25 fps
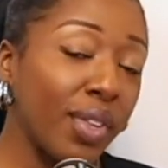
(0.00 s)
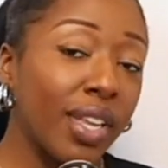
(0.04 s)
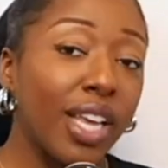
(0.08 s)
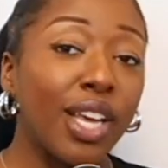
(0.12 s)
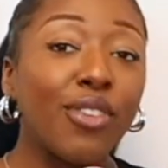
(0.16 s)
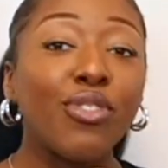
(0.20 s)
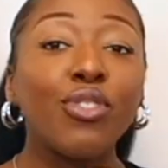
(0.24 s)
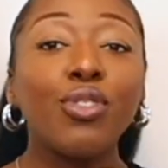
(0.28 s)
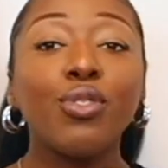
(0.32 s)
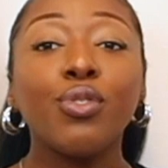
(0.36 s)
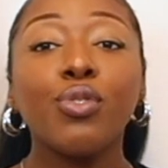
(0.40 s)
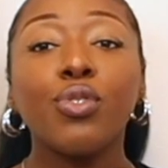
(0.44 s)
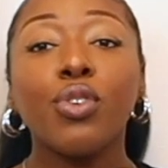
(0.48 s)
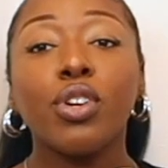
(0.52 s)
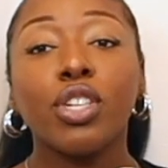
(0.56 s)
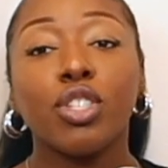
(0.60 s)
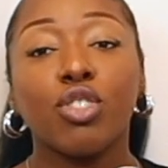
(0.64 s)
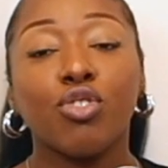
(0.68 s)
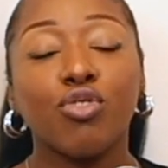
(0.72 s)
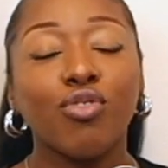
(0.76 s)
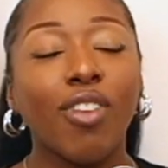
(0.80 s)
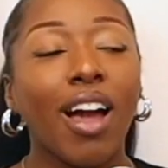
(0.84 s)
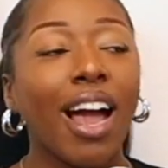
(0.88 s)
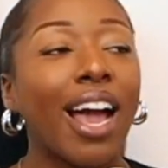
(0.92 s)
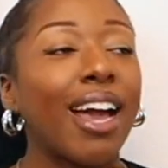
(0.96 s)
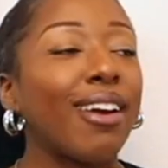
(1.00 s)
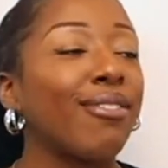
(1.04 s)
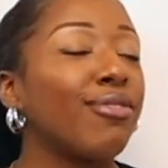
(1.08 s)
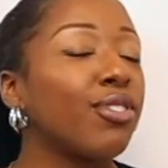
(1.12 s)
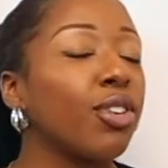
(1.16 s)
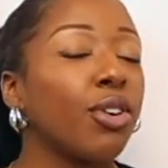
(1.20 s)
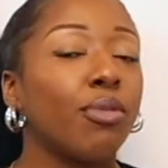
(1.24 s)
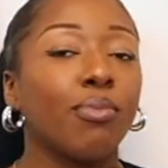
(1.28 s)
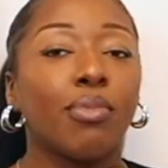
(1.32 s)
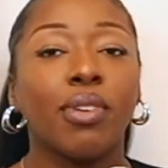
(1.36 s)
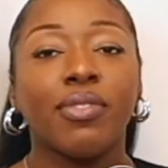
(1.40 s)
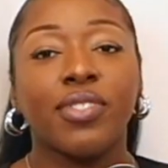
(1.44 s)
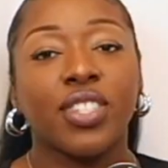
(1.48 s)
If you do not drive,
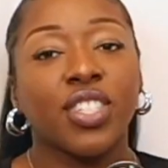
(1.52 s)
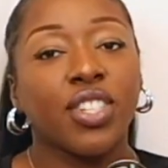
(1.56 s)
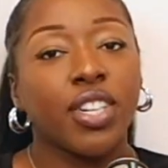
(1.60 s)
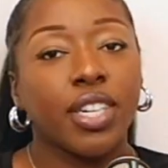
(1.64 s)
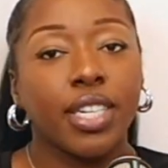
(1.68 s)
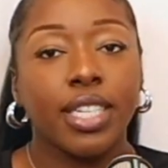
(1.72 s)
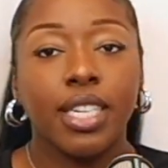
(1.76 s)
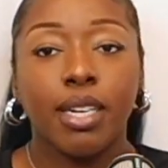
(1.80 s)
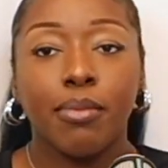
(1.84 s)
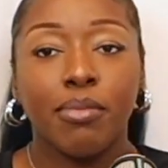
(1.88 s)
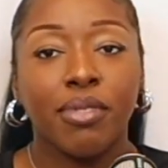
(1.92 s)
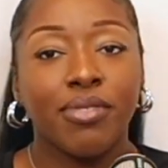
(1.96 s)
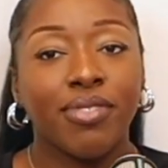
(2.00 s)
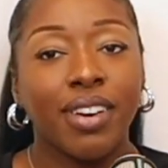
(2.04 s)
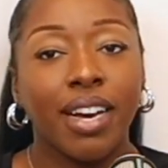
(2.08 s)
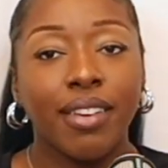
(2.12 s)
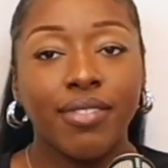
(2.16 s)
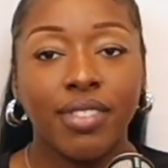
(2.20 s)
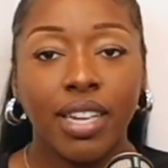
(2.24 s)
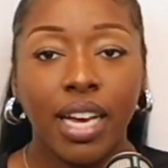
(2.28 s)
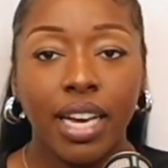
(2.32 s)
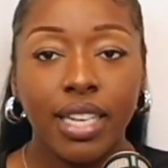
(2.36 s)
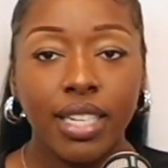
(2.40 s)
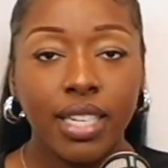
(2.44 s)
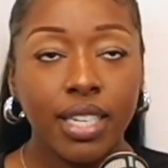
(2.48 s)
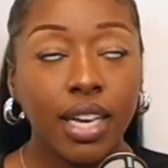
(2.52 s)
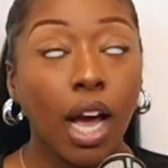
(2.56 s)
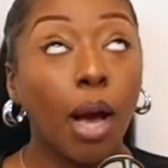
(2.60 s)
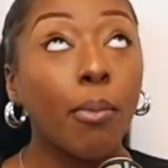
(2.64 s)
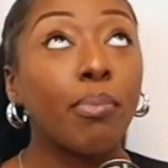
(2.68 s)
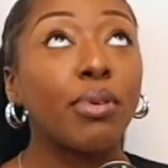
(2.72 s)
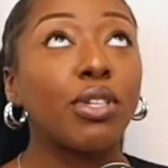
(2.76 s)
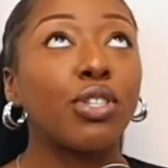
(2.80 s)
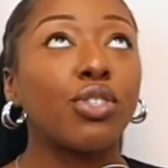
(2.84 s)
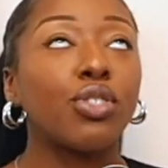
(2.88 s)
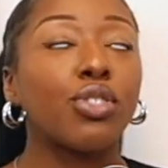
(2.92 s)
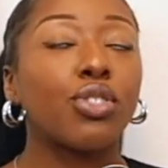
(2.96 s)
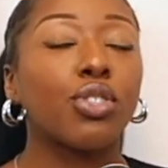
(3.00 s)
don't bother going number 5 dining. I'll
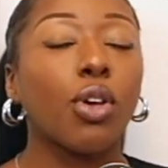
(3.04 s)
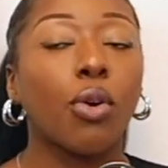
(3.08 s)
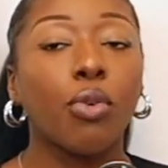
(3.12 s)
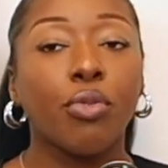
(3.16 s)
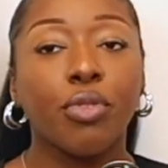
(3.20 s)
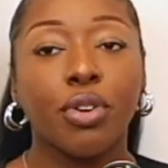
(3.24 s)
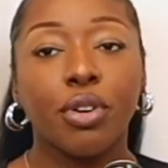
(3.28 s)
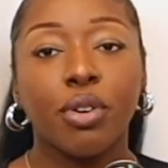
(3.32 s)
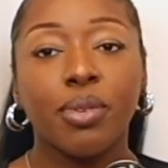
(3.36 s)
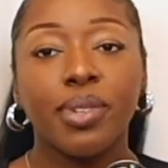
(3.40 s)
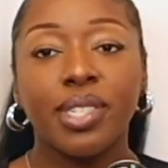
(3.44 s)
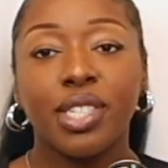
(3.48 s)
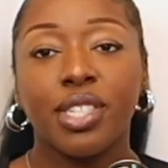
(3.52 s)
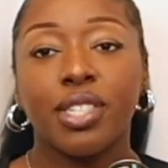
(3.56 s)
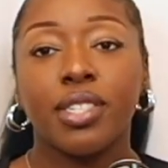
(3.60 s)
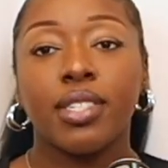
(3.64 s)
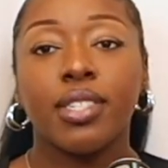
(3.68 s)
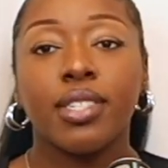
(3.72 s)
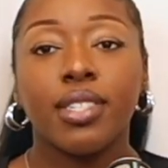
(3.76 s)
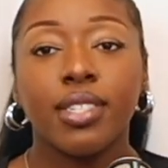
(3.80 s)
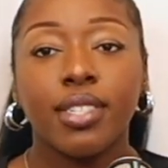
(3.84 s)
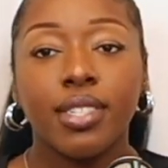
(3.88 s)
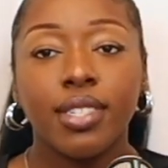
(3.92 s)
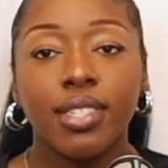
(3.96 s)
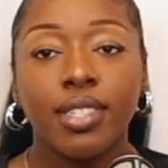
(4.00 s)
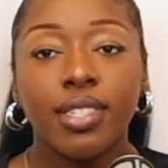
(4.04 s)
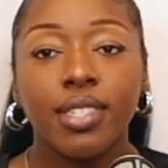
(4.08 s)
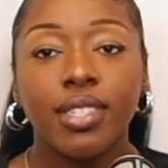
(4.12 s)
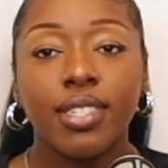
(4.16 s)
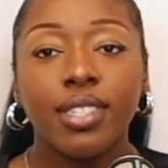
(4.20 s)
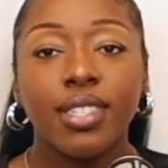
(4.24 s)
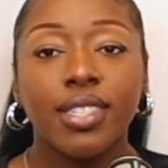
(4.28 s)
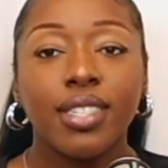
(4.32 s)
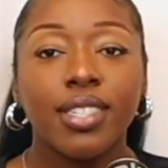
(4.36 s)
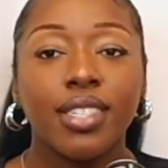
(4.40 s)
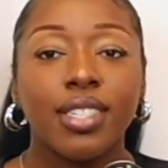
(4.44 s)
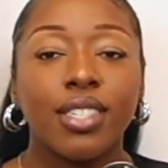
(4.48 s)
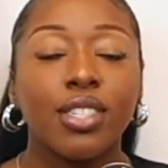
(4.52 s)
be so real with you.
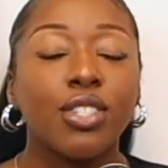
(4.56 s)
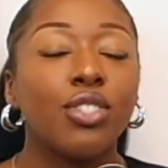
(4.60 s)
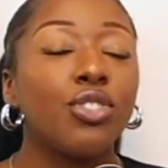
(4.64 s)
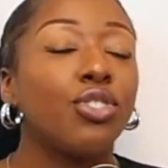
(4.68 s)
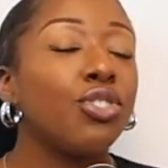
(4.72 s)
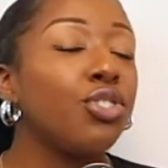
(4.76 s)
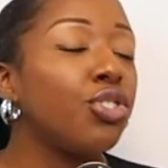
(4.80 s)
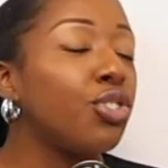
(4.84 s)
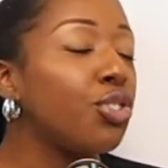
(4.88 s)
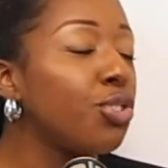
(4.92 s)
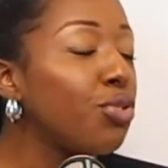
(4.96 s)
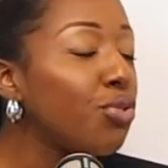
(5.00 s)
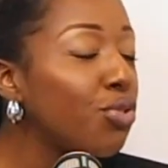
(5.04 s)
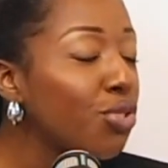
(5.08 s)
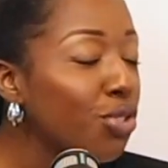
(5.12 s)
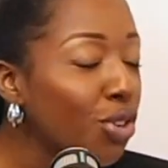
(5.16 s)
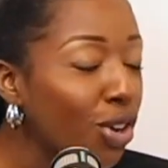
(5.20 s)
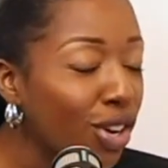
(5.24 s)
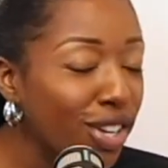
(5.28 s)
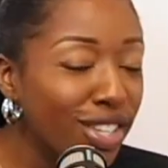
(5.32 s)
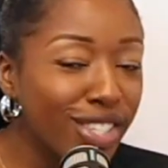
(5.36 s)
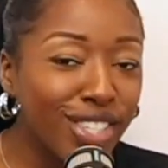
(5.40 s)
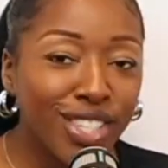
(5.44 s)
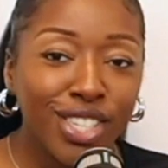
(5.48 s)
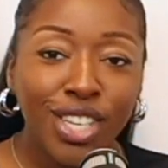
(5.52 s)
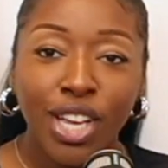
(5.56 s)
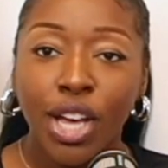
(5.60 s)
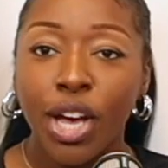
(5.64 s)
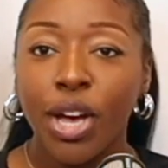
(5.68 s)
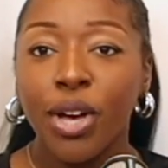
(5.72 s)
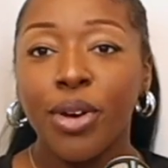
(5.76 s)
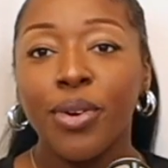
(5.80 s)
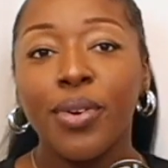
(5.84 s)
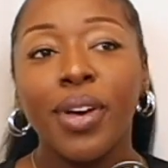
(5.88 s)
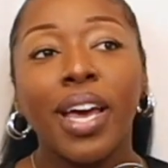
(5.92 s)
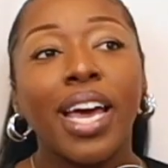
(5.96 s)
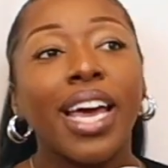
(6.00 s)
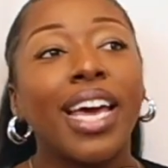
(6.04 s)
Do not
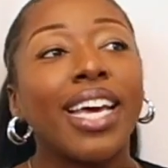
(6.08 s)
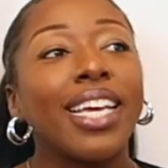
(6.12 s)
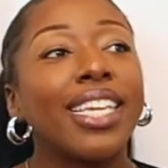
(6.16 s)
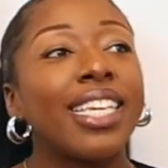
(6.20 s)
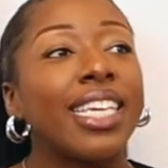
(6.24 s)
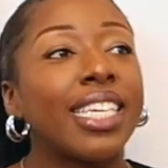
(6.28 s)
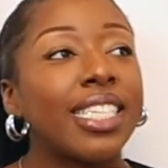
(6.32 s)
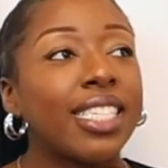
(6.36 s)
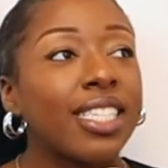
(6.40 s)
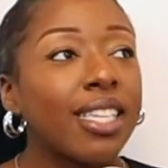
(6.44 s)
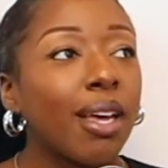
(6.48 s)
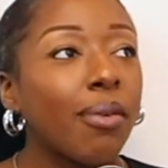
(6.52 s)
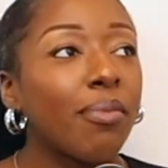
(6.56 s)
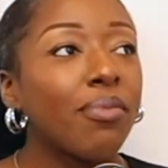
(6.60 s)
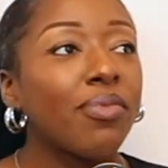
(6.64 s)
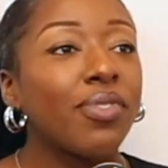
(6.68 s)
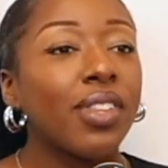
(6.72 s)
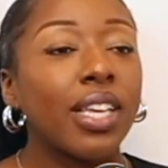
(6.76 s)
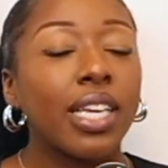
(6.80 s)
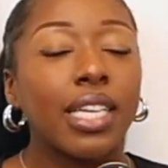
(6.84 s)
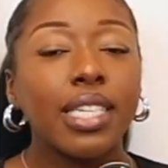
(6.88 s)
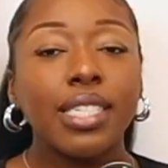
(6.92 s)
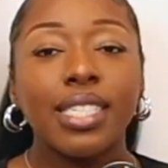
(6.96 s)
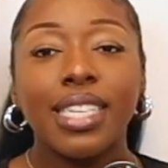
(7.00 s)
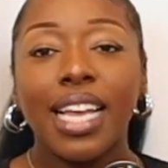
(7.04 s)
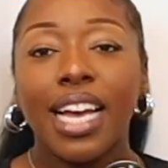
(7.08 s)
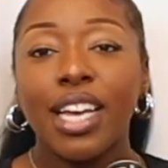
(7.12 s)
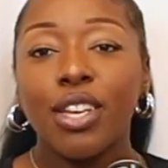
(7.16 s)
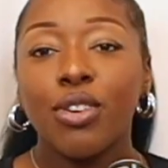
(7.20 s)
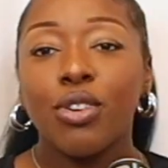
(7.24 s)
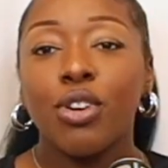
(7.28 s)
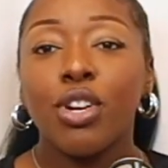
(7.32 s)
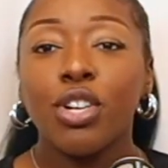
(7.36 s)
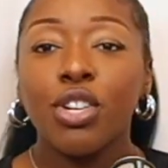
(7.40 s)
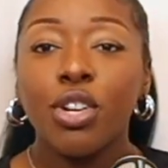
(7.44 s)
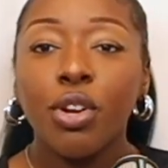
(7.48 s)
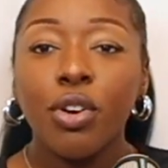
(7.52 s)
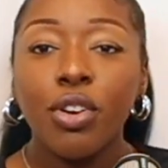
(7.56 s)
go. There's some things that you
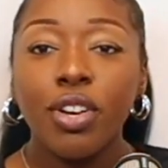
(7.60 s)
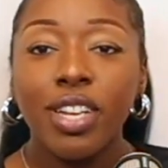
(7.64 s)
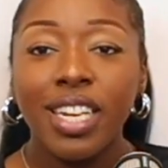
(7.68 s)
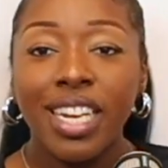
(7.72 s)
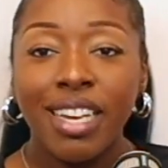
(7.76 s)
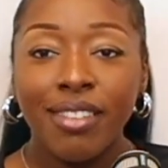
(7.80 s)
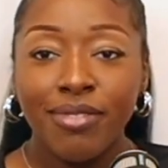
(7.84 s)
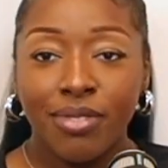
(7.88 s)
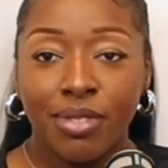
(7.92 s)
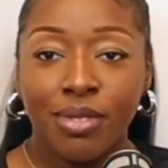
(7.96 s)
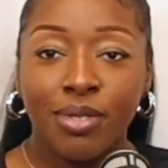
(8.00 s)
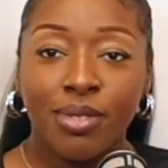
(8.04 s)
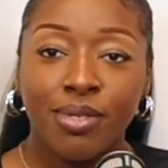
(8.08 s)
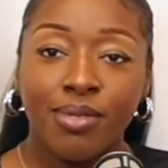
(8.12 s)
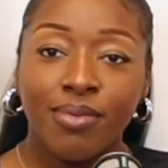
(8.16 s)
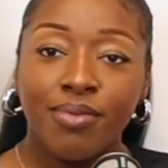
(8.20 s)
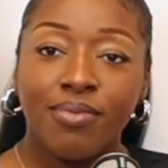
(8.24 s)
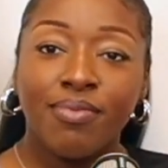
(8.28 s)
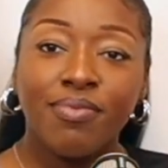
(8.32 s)
got to know your level.